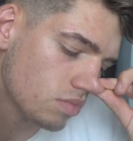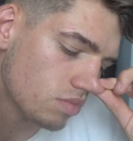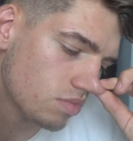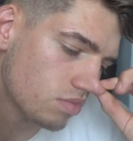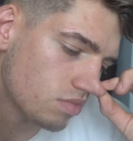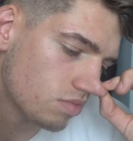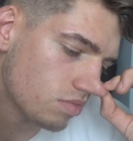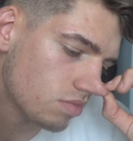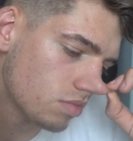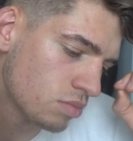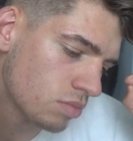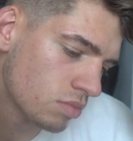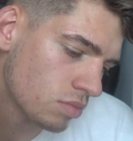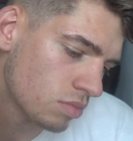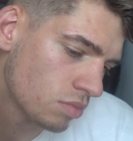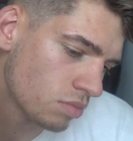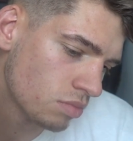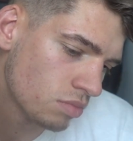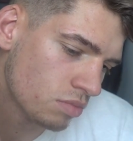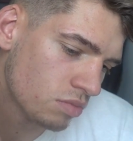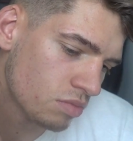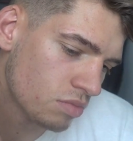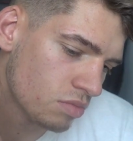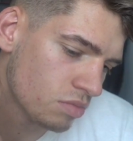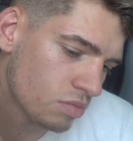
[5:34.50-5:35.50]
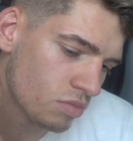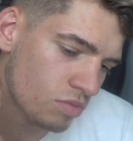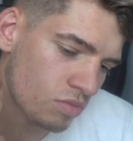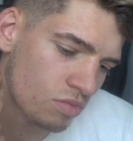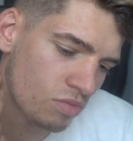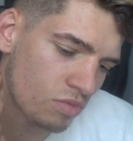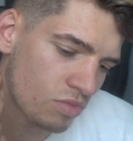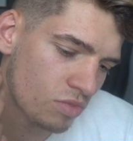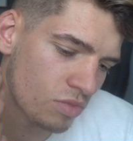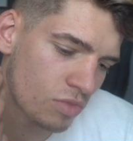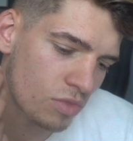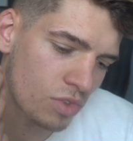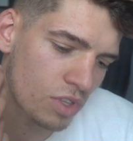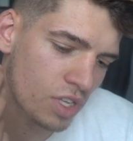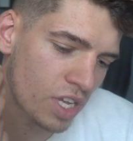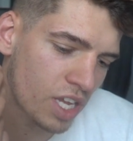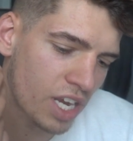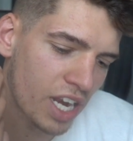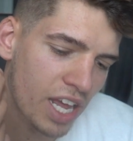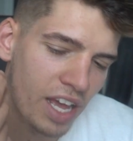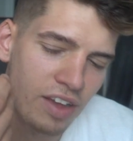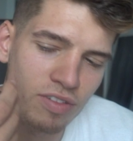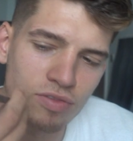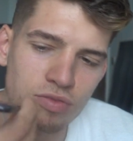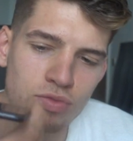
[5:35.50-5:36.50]
Every, every penny? They
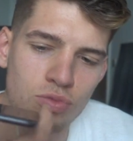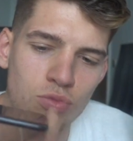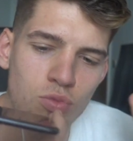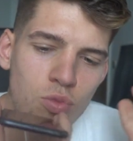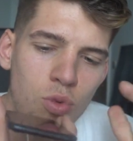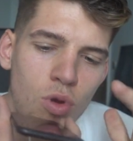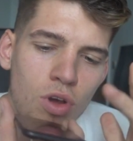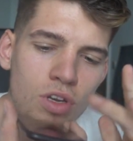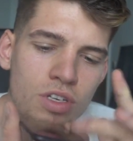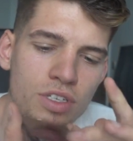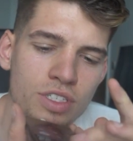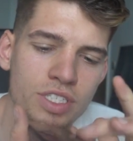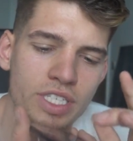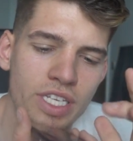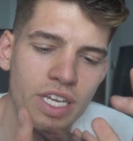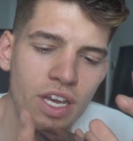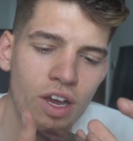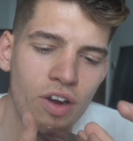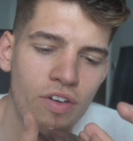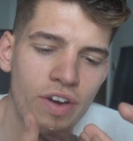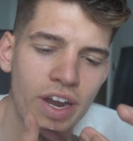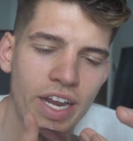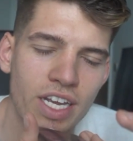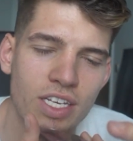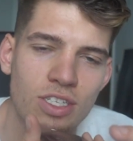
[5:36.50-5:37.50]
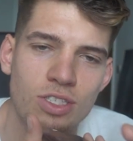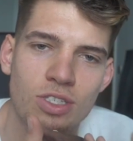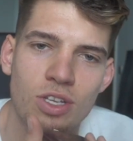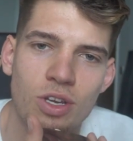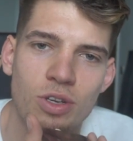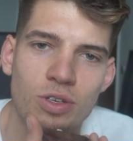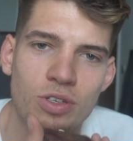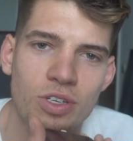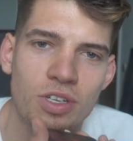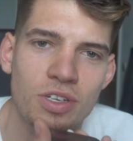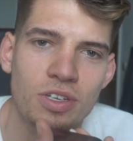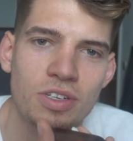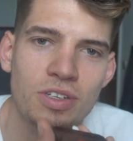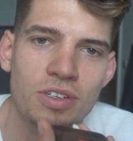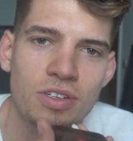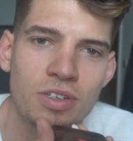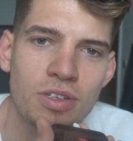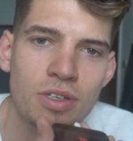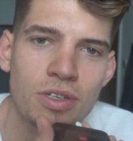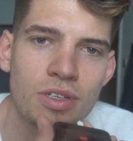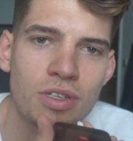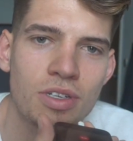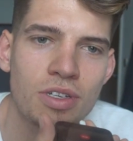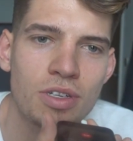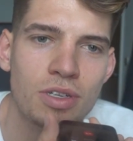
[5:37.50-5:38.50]
left one TRX token.
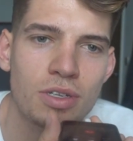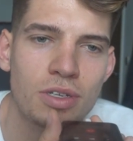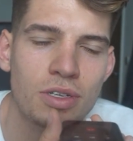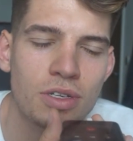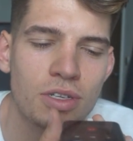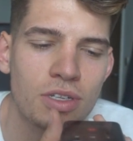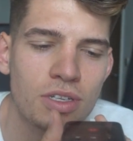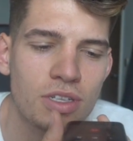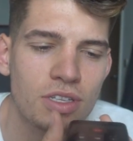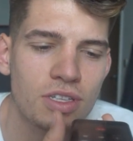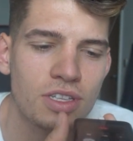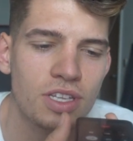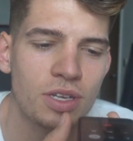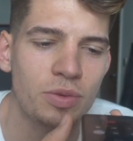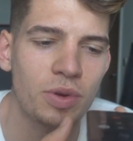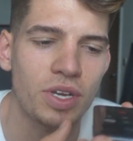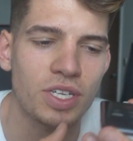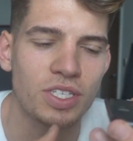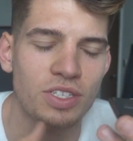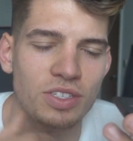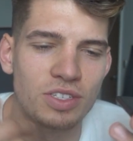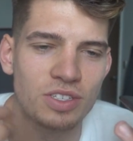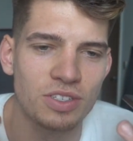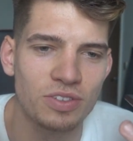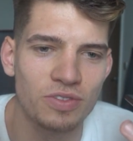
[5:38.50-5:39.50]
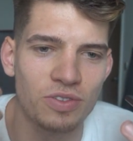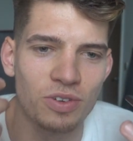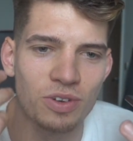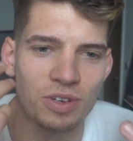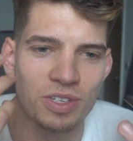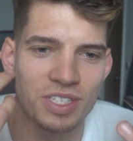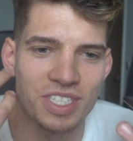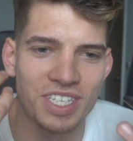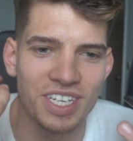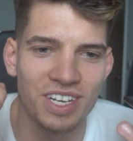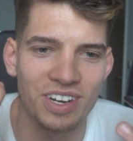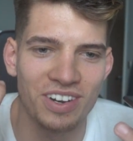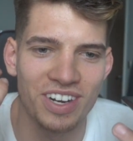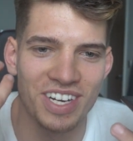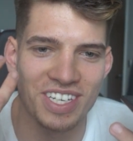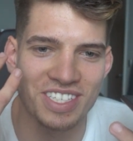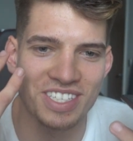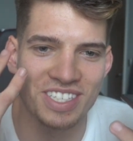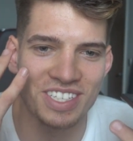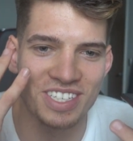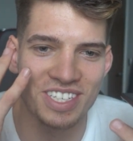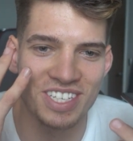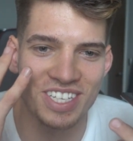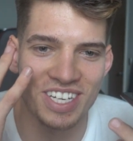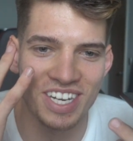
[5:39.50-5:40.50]
They must have just thought
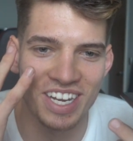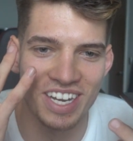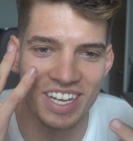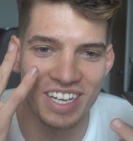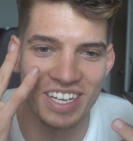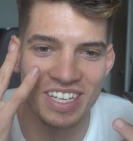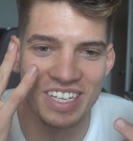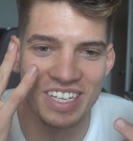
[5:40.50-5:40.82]
TRX is shit.